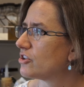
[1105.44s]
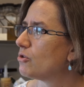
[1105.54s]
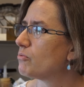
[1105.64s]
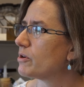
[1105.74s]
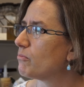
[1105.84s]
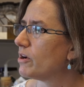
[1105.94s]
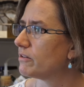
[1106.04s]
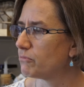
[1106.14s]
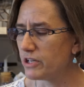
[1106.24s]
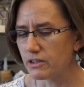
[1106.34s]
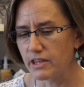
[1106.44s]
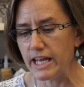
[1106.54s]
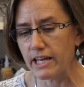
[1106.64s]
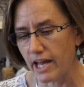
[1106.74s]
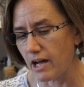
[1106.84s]
So what we
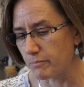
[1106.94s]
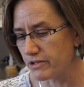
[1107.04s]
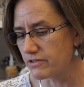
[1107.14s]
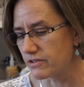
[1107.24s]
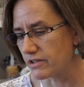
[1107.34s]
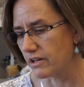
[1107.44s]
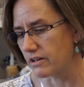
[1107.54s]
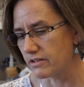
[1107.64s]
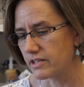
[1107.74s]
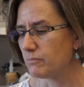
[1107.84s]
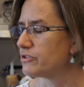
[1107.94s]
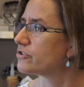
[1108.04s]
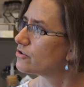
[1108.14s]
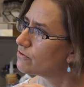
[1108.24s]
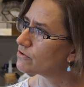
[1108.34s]
think happens is that it
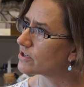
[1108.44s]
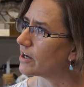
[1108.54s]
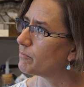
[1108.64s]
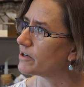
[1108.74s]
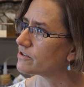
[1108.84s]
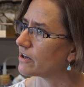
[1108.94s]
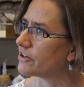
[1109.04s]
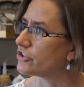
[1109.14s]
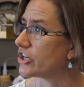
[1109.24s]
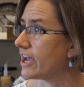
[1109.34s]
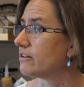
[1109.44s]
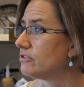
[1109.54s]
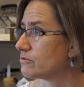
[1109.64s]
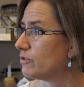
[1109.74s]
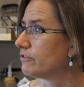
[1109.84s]
assembles two side-by-side
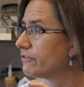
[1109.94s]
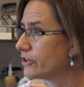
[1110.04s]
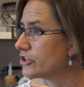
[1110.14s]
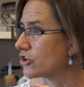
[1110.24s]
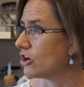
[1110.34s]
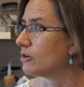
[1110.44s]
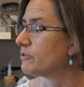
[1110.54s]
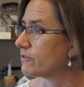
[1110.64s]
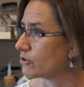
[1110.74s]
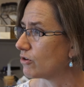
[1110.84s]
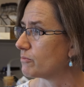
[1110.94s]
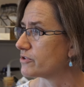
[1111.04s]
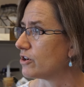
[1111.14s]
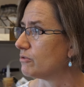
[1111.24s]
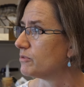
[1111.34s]
channels, one for each arm of the
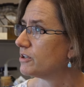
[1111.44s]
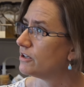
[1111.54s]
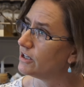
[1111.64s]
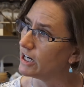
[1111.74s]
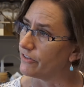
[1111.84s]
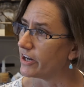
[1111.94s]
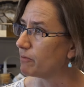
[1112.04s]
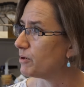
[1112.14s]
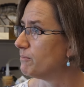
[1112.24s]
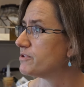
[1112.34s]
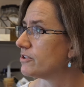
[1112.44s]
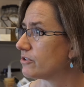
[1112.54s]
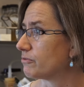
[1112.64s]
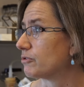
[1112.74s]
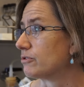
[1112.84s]
chromosome, and then it pumps
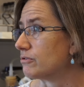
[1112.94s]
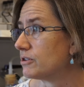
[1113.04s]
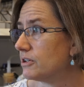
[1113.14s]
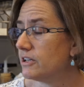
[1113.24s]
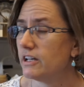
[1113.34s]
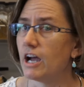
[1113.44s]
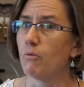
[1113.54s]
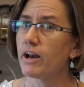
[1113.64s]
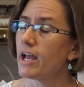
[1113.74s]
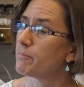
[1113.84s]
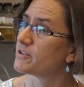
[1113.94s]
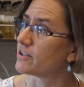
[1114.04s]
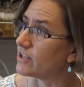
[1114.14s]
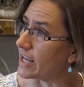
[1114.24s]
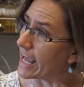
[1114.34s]
it through. And what happens
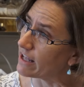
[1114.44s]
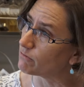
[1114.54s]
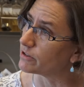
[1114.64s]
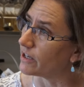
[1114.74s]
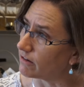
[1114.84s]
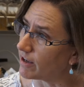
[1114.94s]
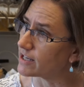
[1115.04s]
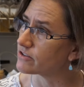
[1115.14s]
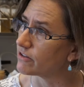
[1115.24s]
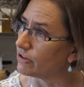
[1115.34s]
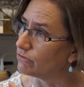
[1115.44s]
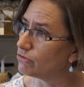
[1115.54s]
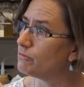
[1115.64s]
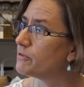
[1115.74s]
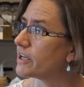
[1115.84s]
at the end when that last little
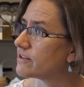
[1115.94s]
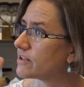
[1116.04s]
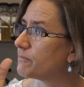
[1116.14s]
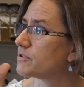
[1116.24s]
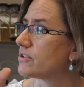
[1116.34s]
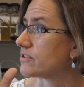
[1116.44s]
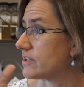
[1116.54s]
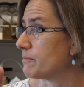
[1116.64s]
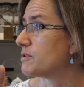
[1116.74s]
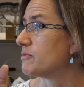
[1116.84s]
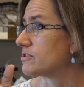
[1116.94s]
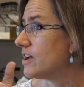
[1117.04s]
loop gets up to the septum